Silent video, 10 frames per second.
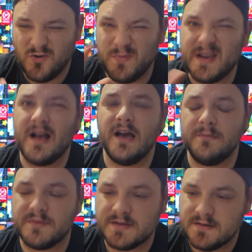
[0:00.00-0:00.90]
being
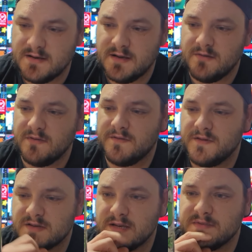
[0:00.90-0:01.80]
hyped, one of the
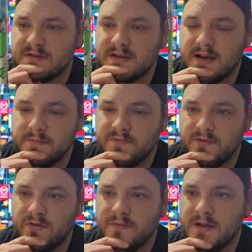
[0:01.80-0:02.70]
first games I was hyped
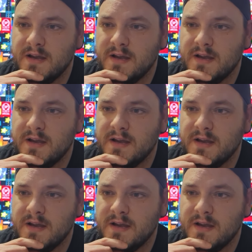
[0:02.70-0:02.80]
for,